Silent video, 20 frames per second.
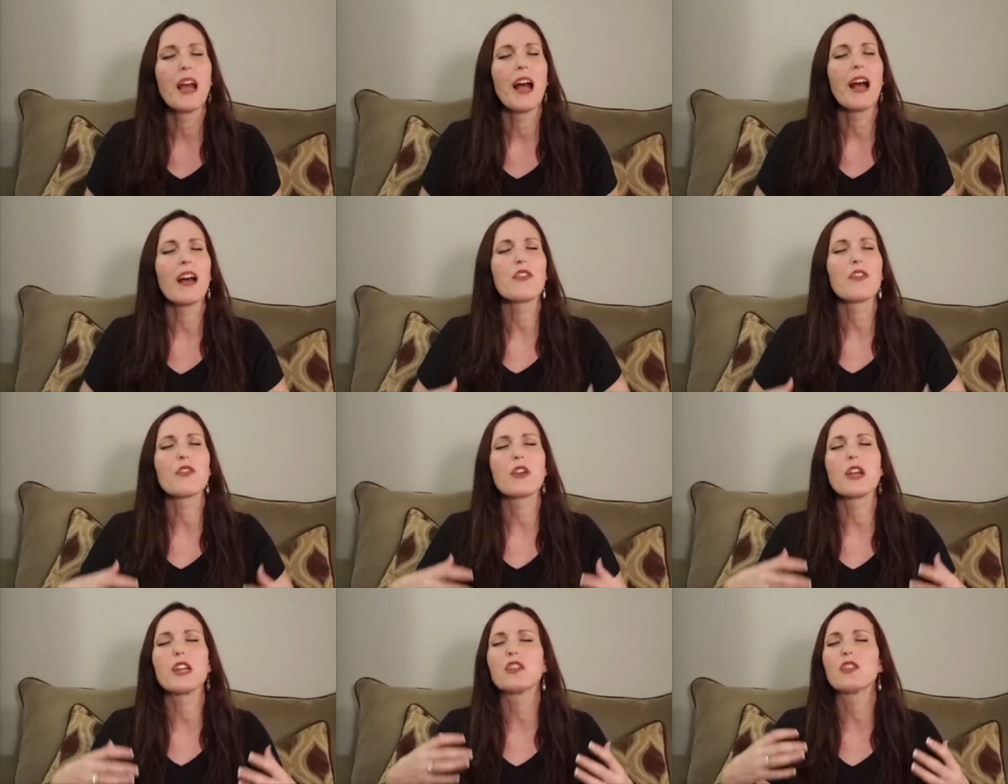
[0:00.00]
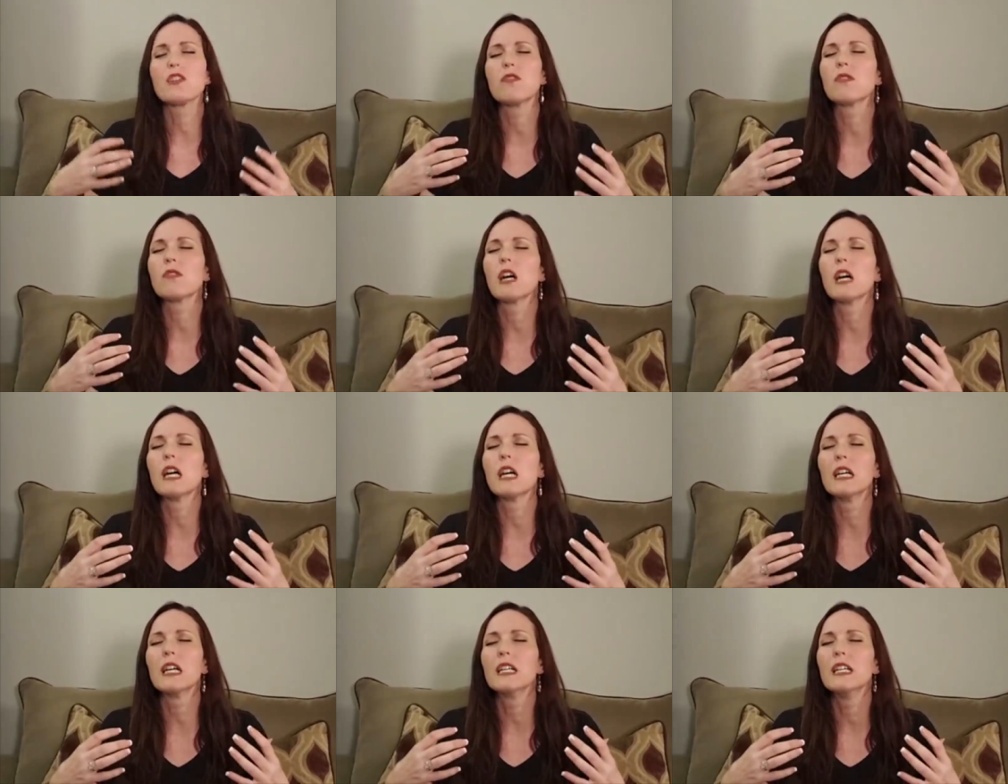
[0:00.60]
I thank you,
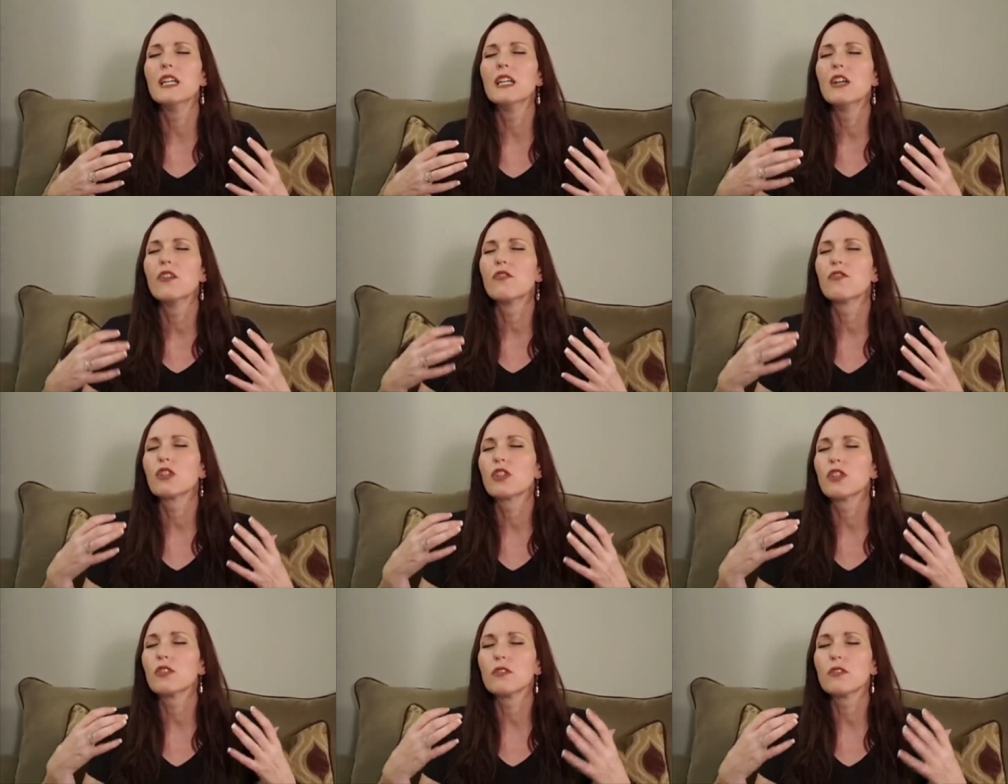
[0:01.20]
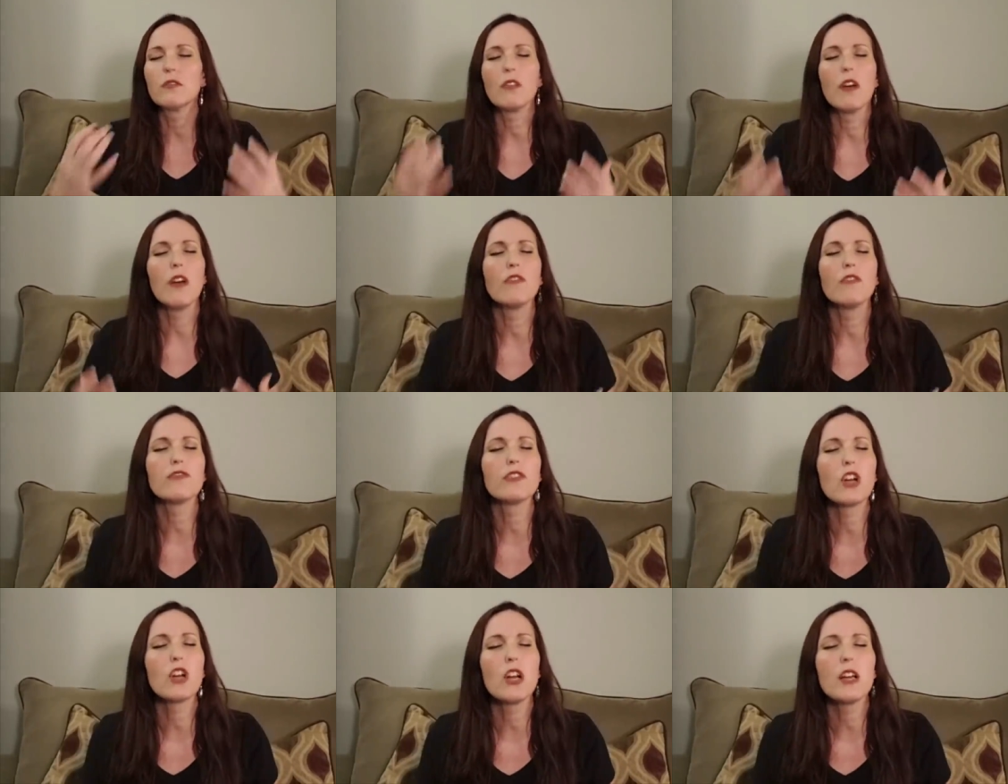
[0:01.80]
God, for your
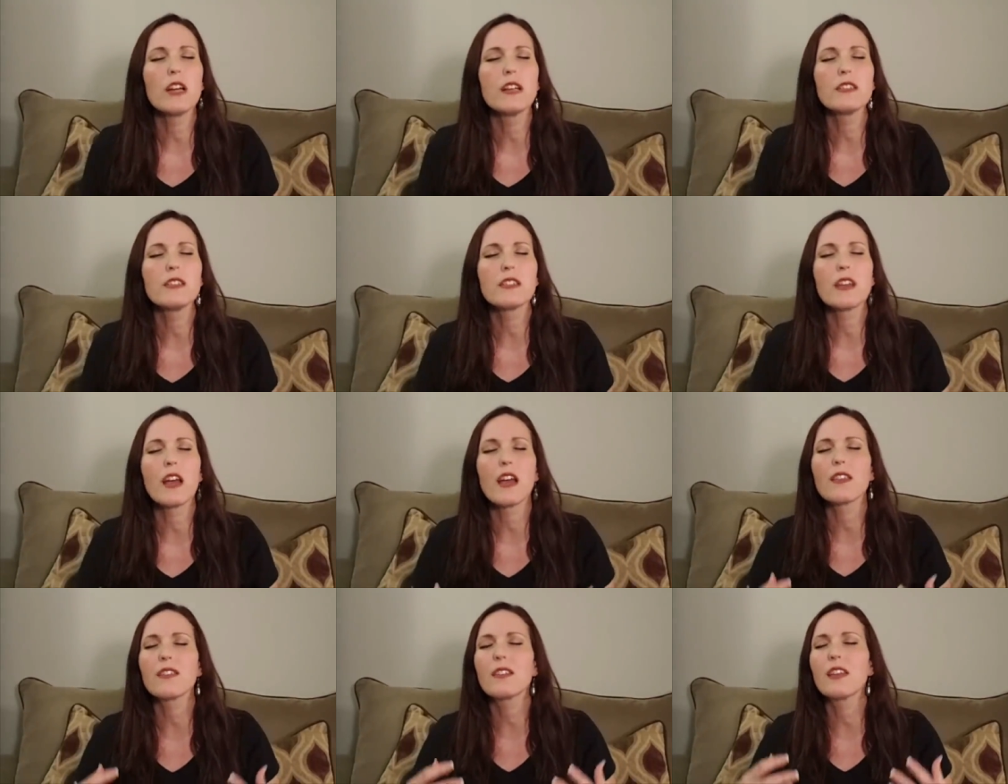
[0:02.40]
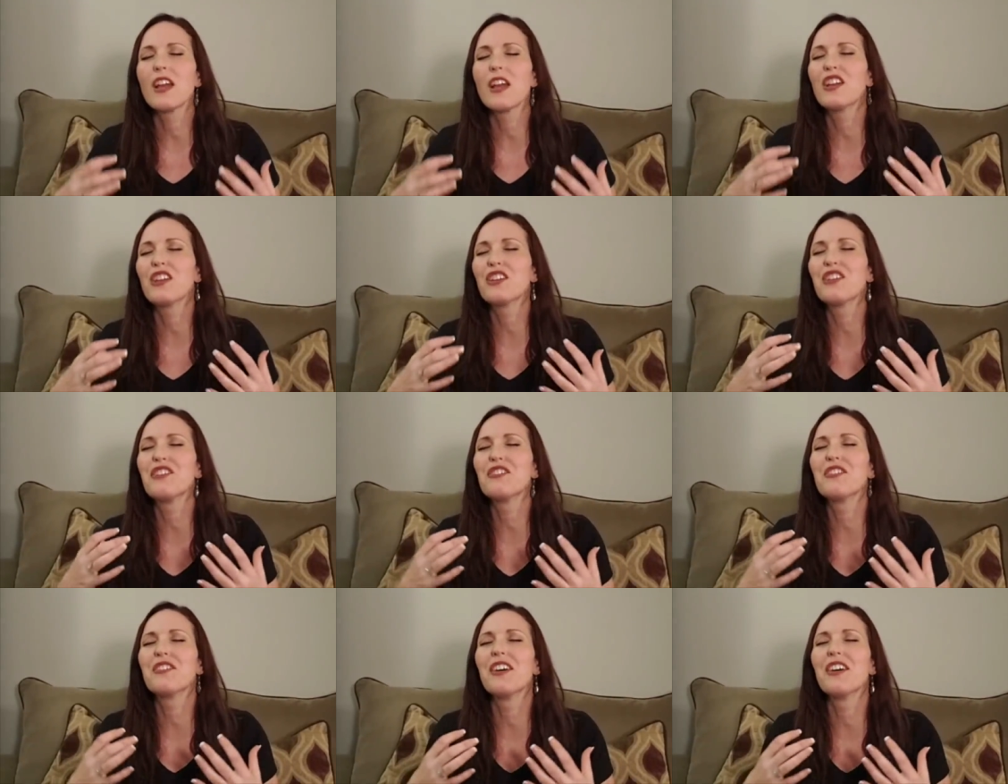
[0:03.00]
love for us. I
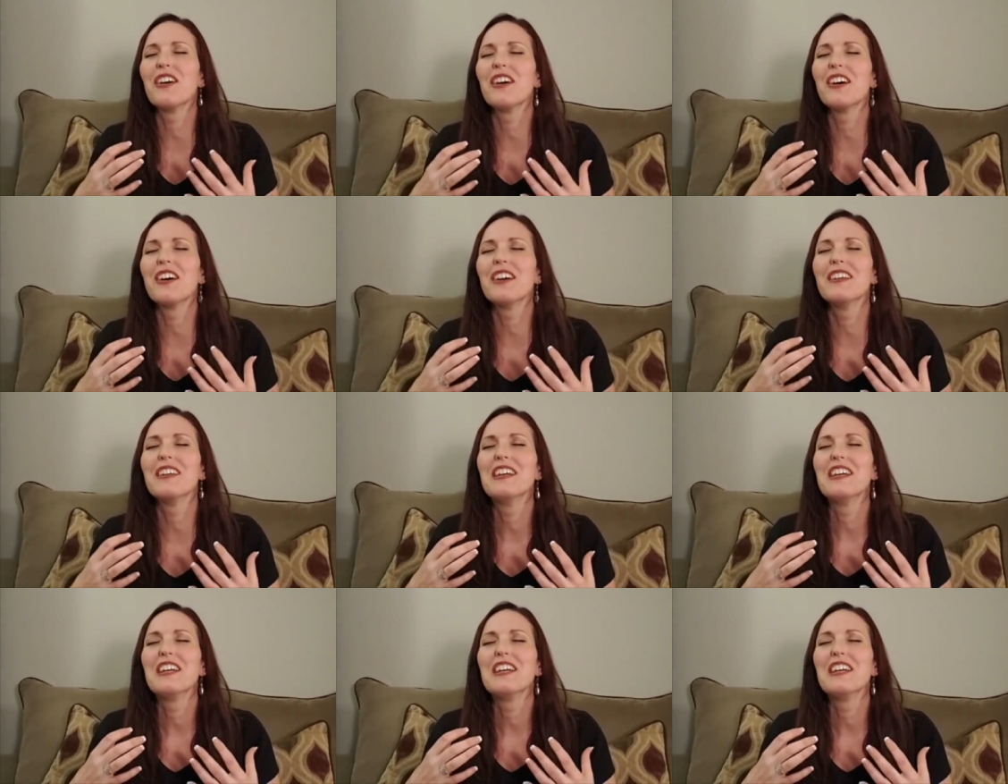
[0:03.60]
thank you, God,